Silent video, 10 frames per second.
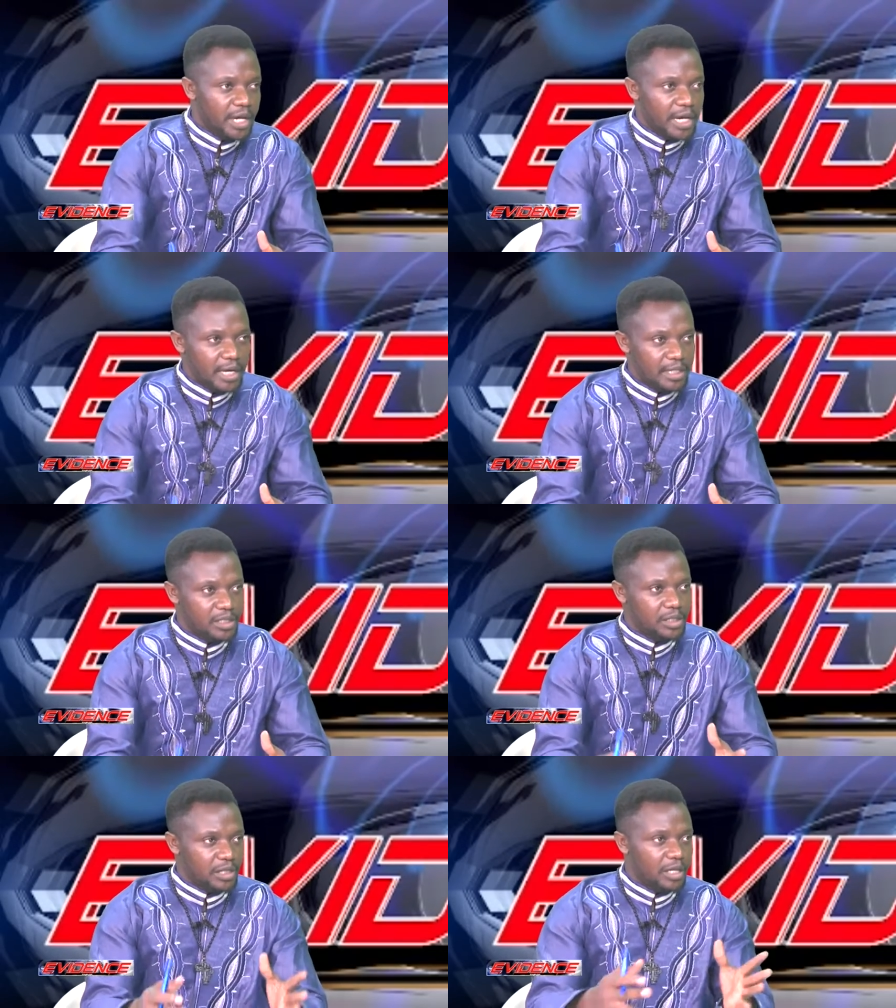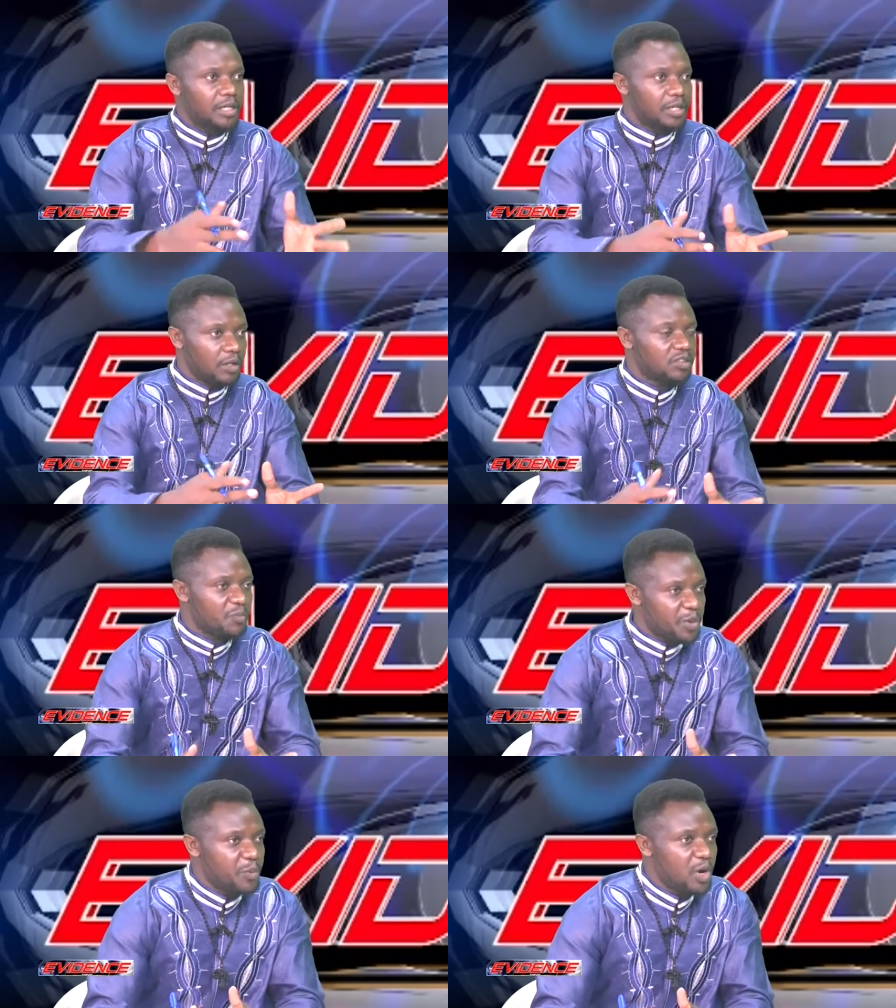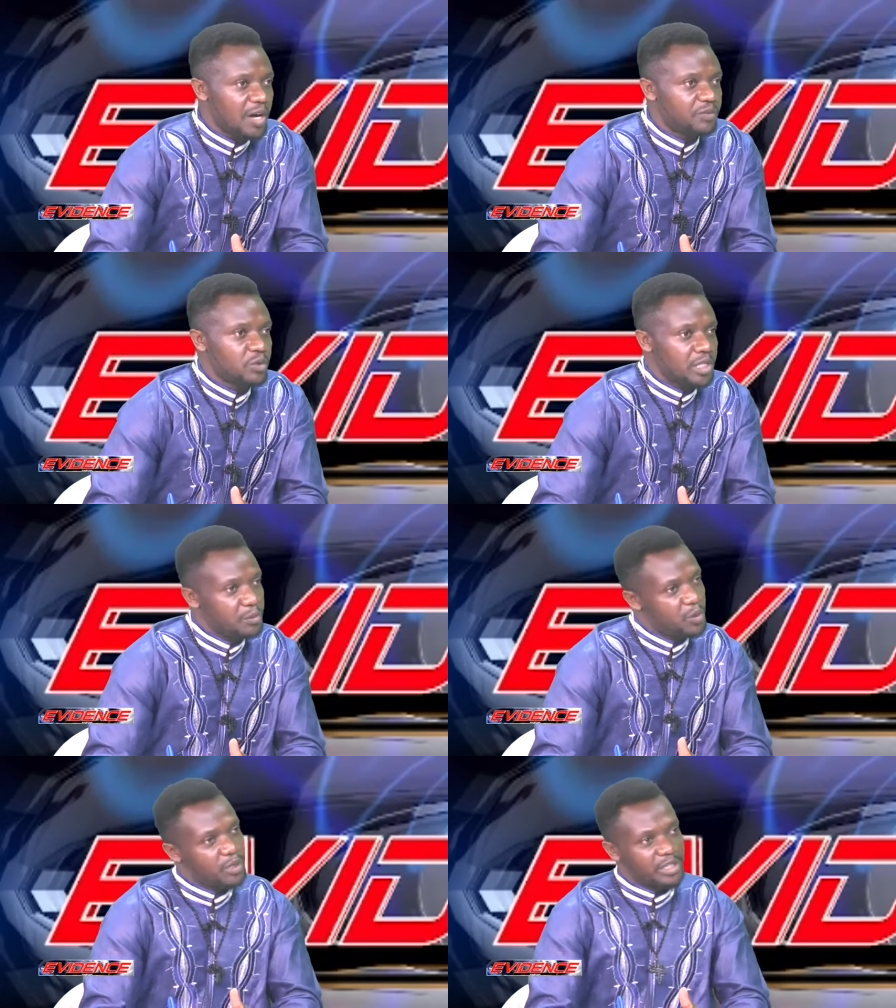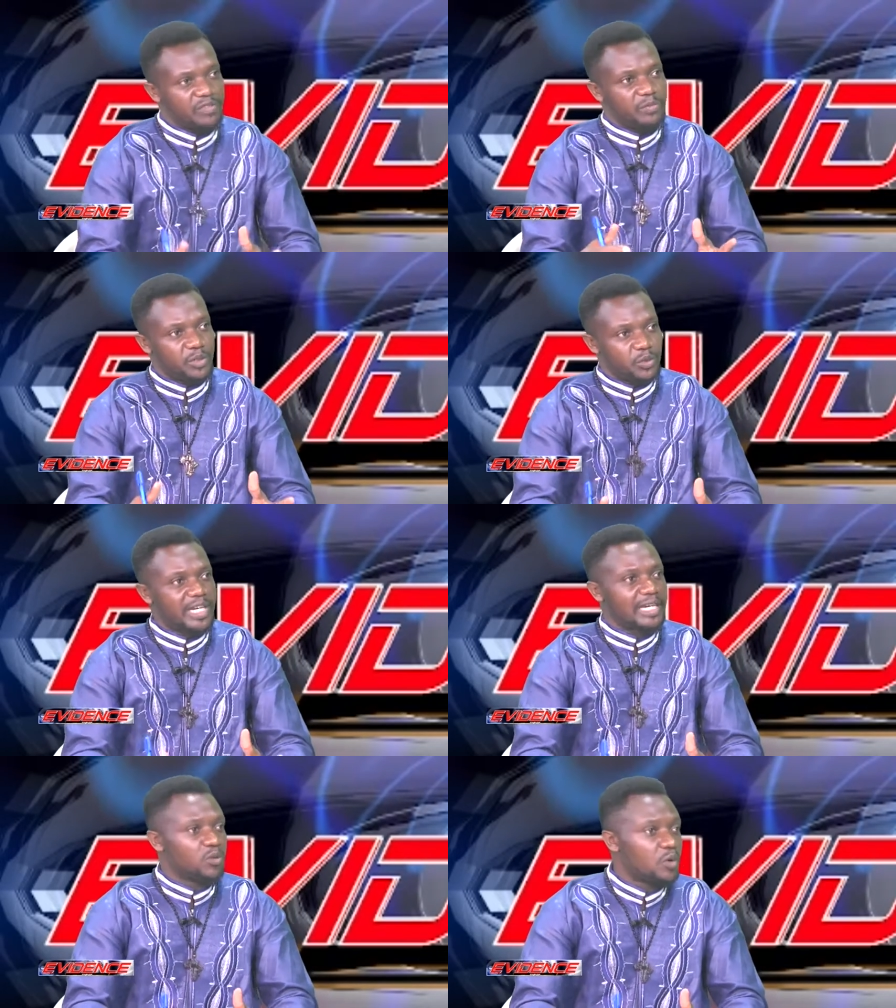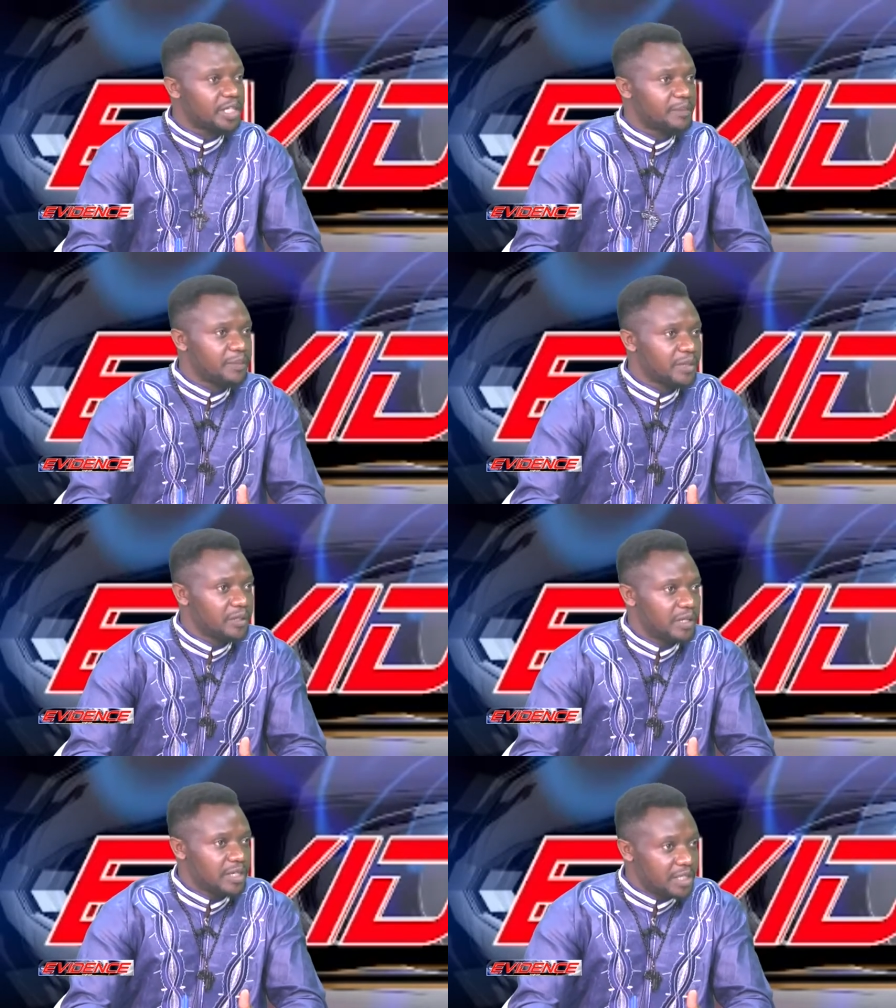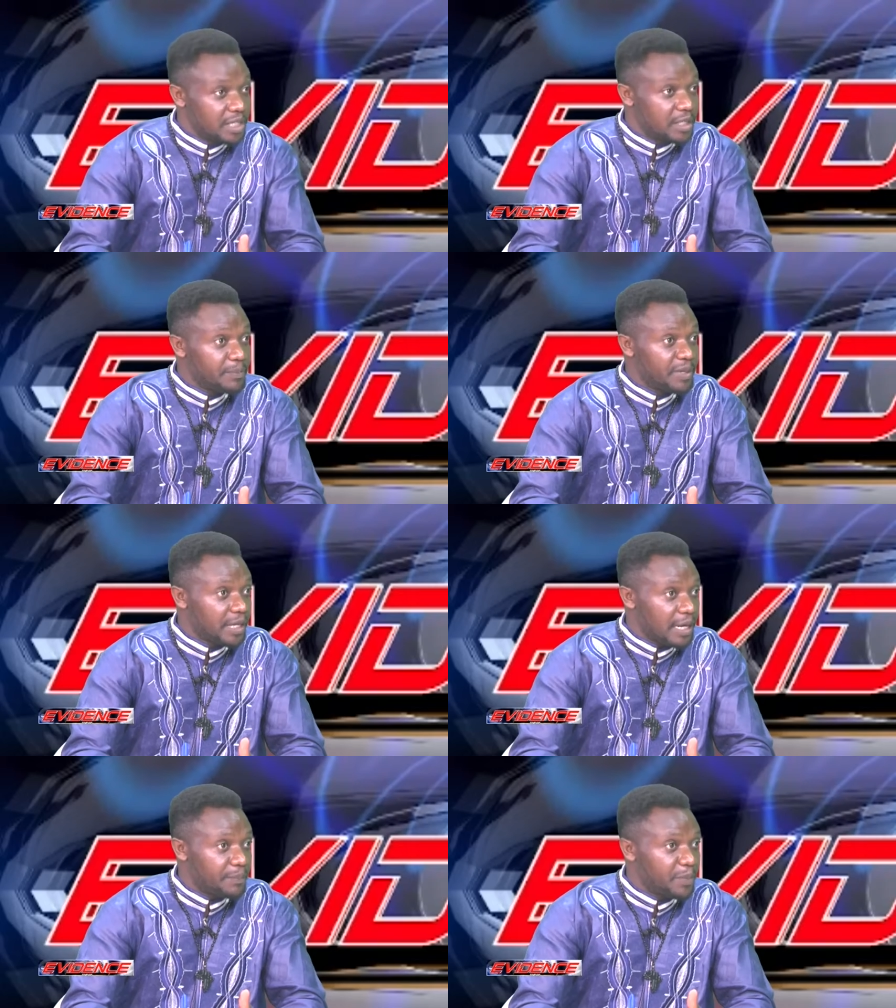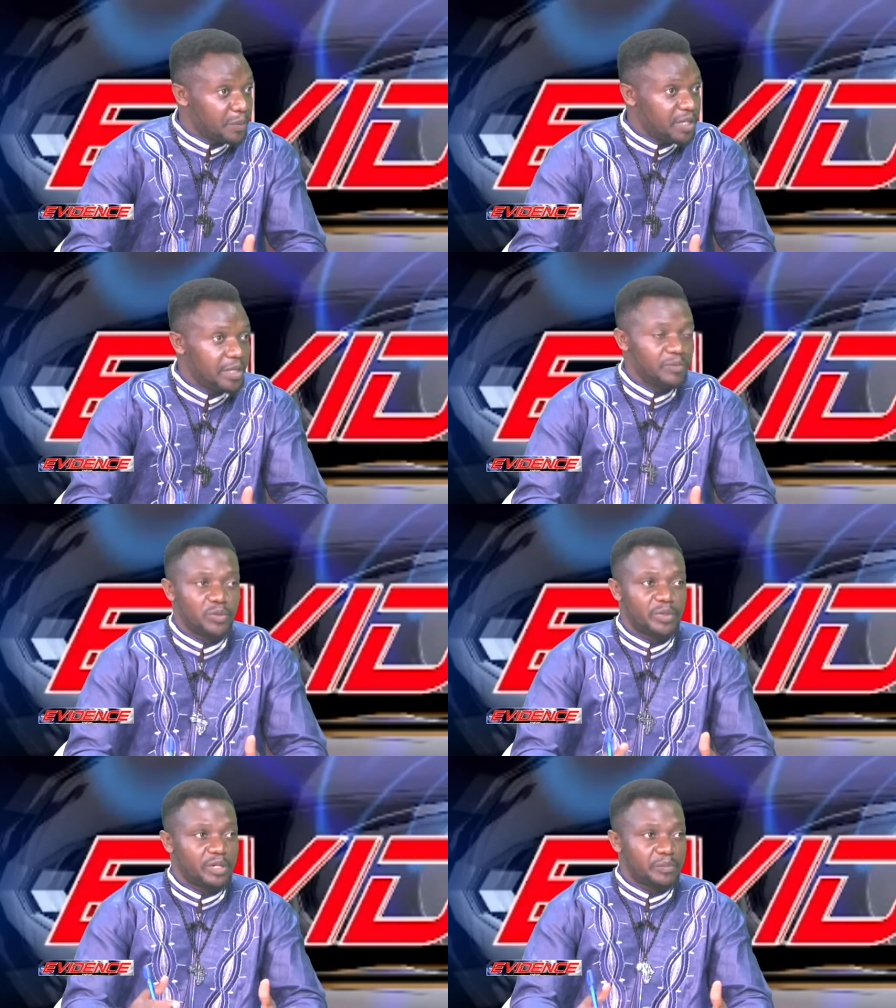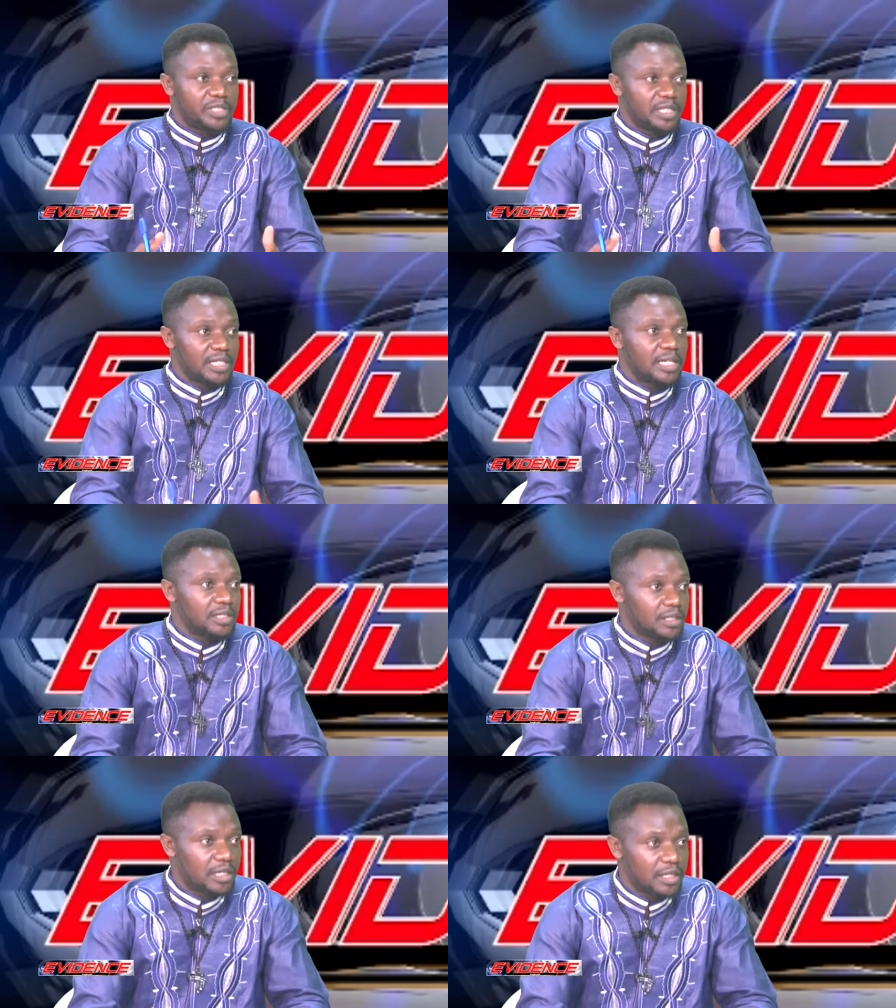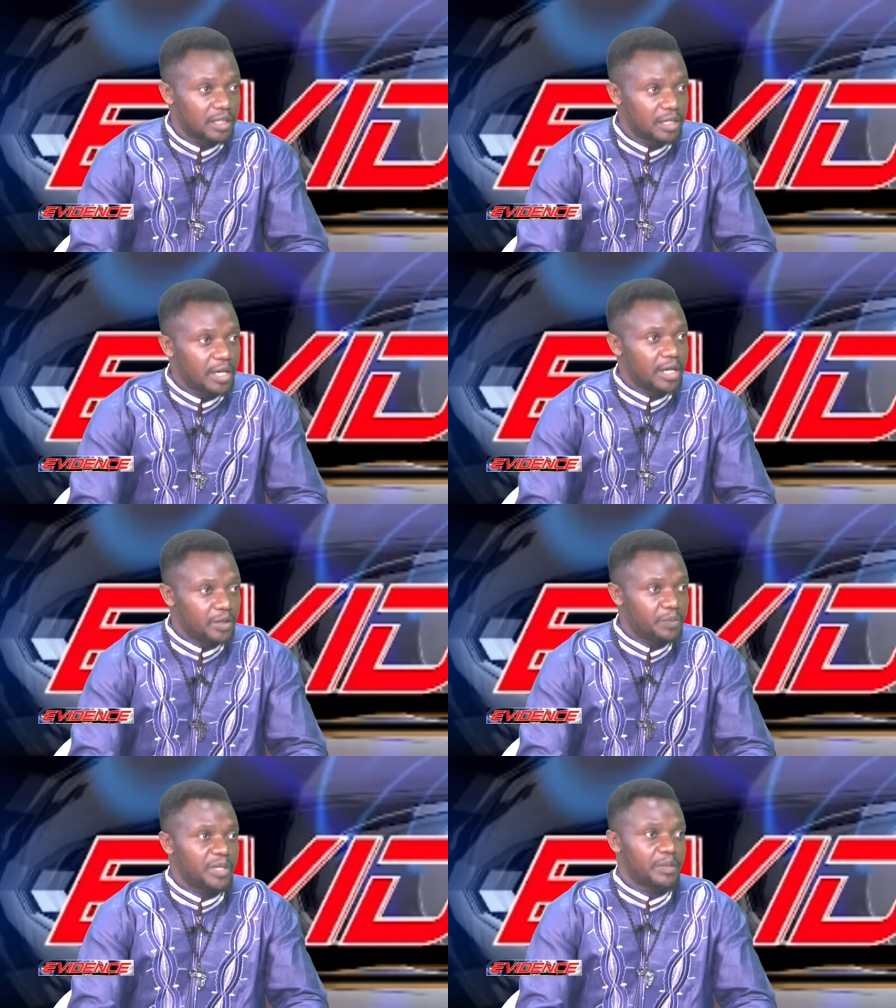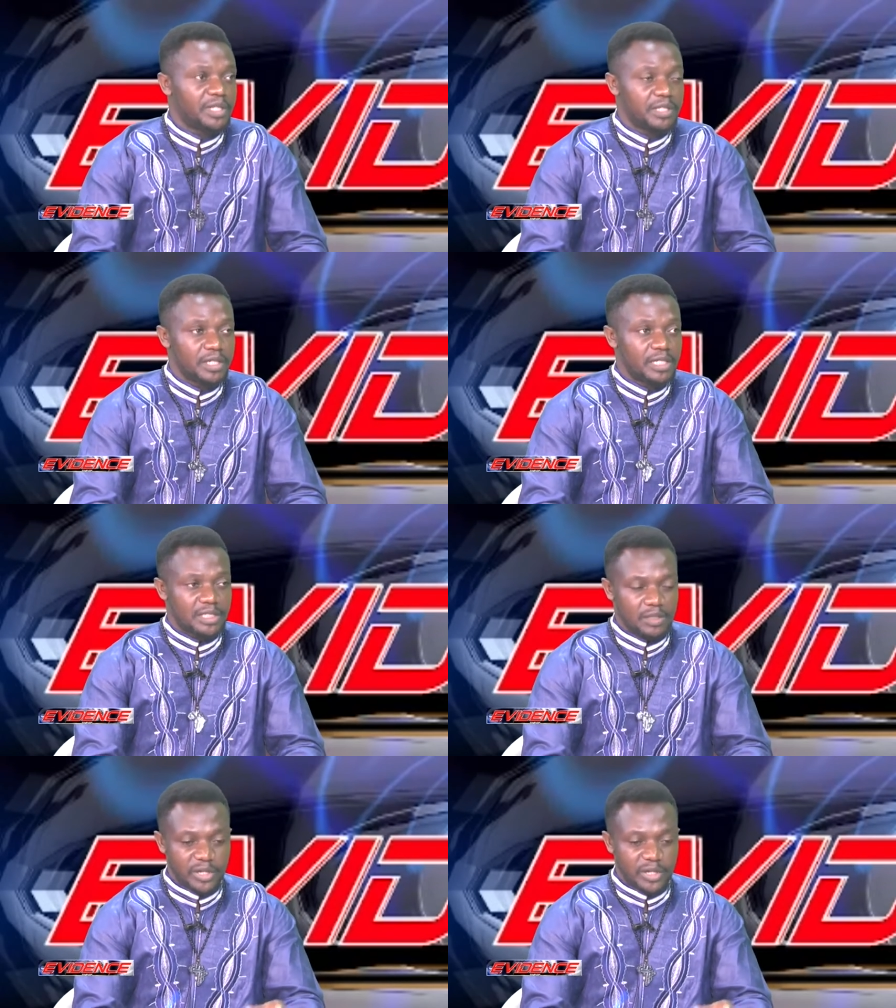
at least a lot of people have to table what they've been doing and what they think can permit them to be represented as youth parliamentarians.